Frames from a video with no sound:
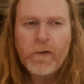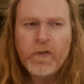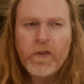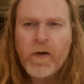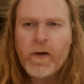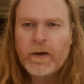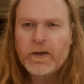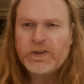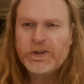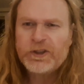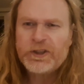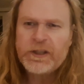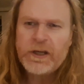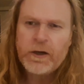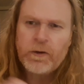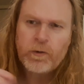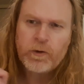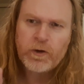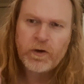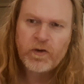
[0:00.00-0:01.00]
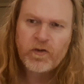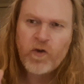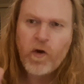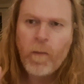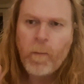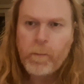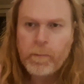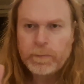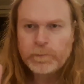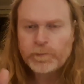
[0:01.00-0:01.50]
A nice sear on the
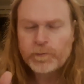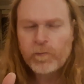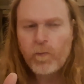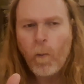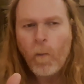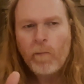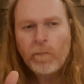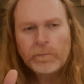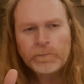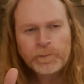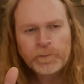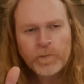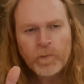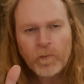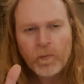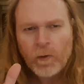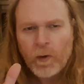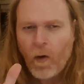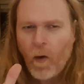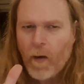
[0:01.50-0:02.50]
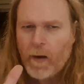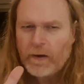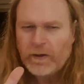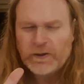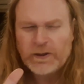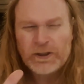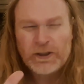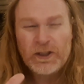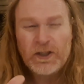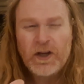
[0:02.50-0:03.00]
top,
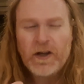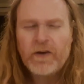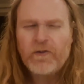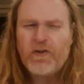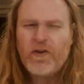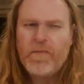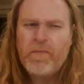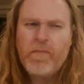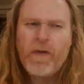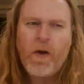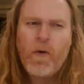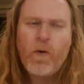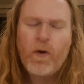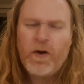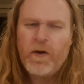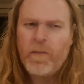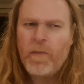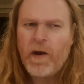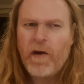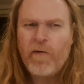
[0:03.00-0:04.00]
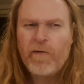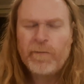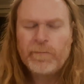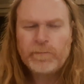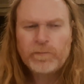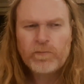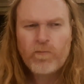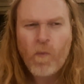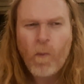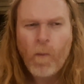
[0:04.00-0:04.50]
and just literally melt in your mouth,
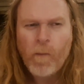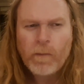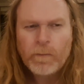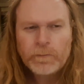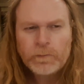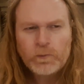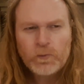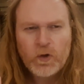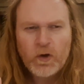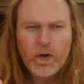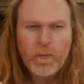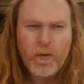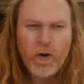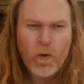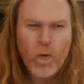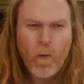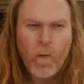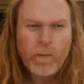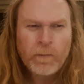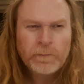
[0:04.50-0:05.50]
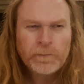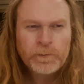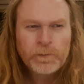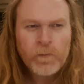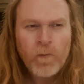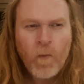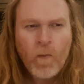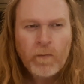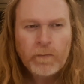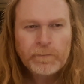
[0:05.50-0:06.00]
in the middle.
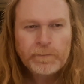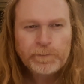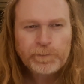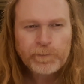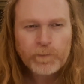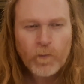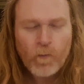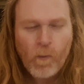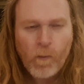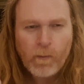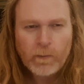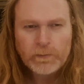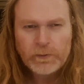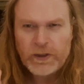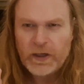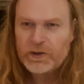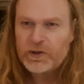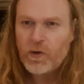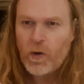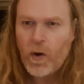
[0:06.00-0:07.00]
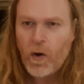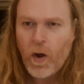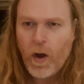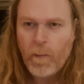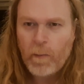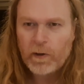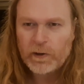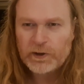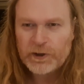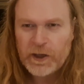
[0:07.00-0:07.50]
And that's how I
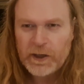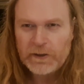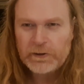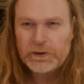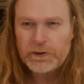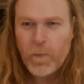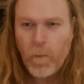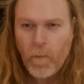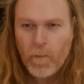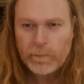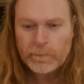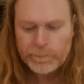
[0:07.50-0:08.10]
like my steaks.